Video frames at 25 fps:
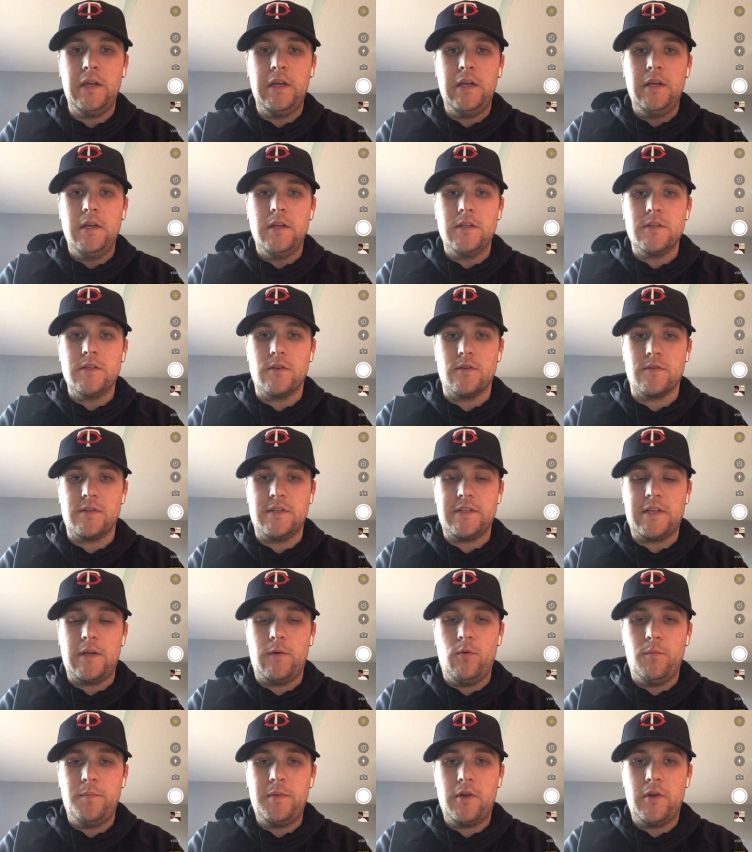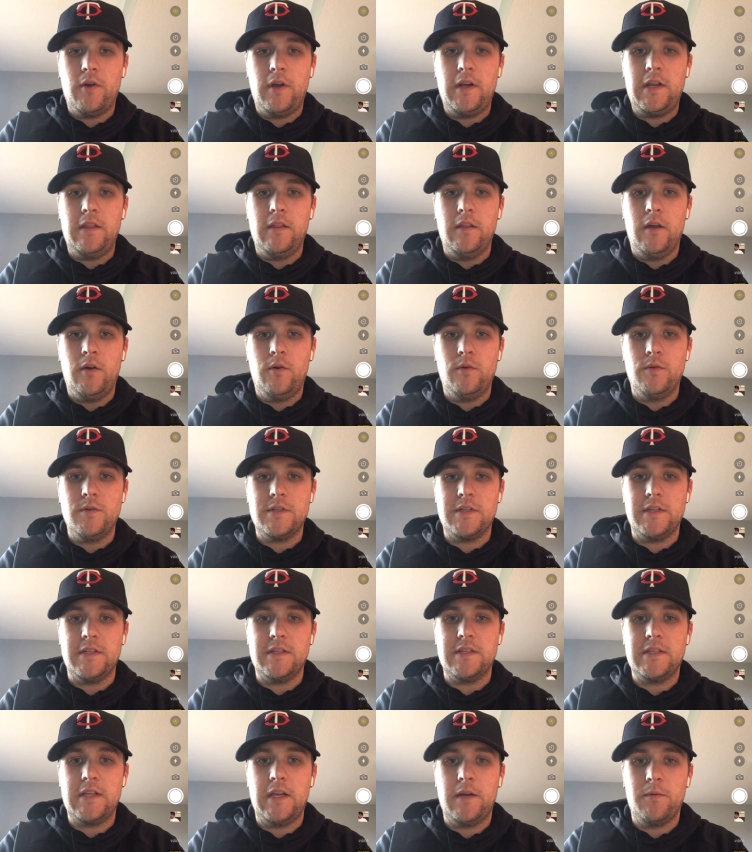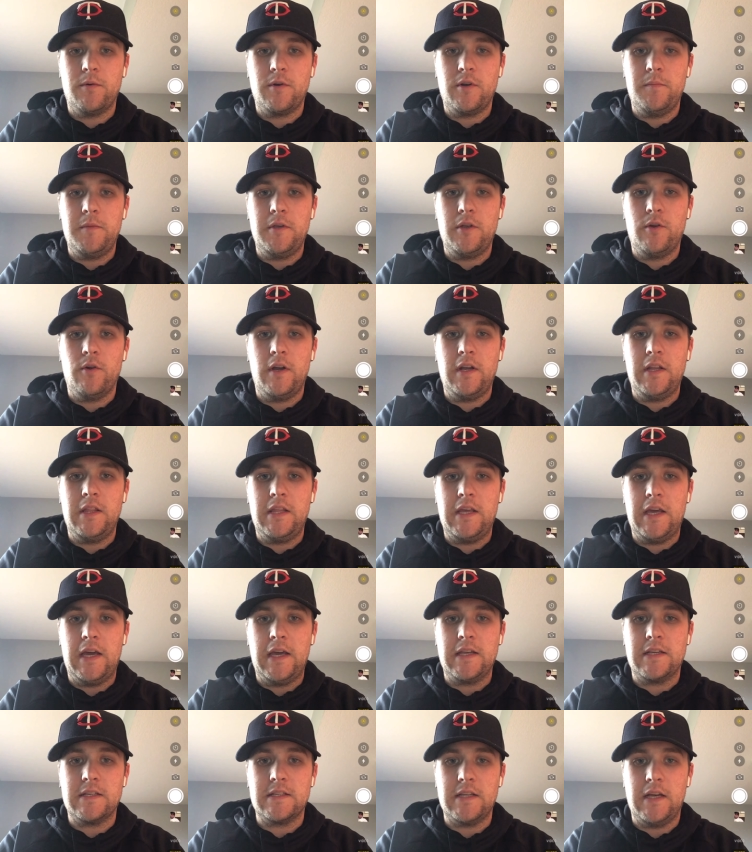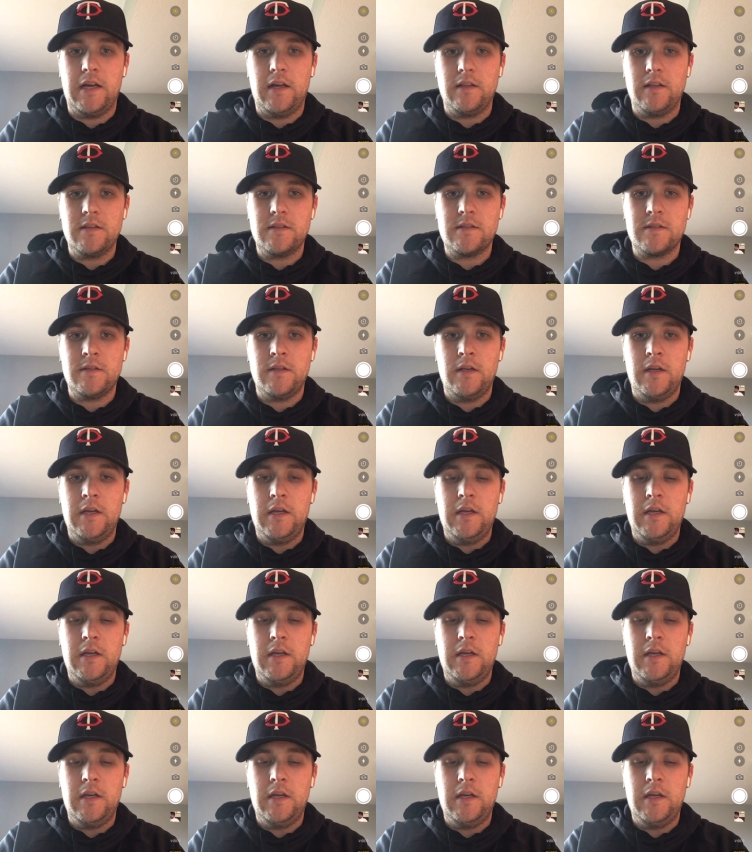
So since I won't be grading those, instead we're going to be grading the IXLs.